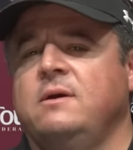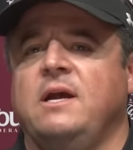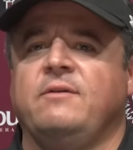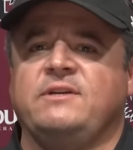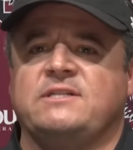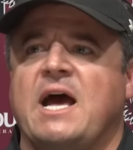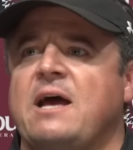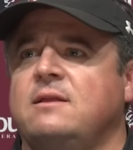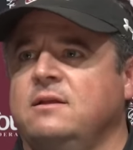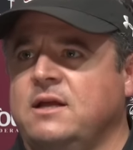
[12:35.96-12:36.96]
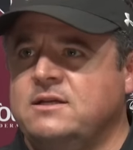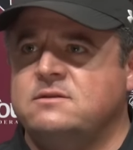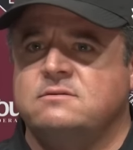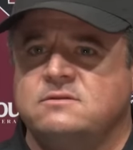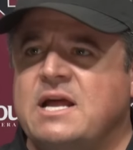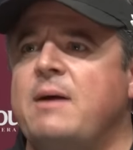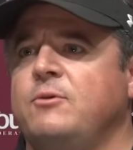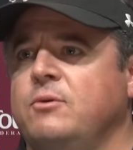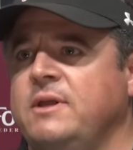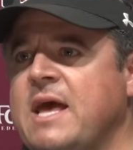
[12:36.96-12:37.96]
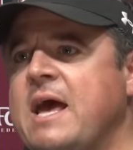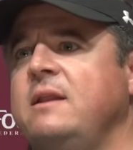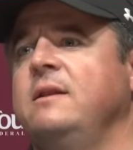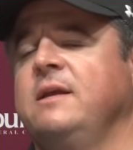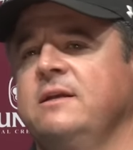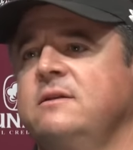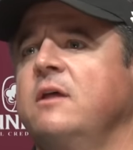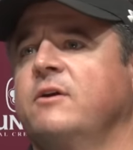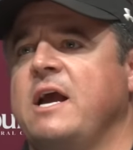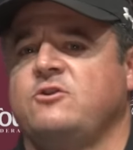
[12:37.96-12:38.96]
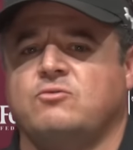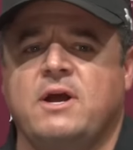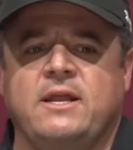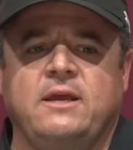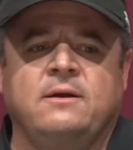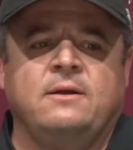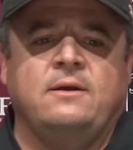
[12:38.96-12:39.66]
And if he's not, then let's stop doing that and get the other guys ready.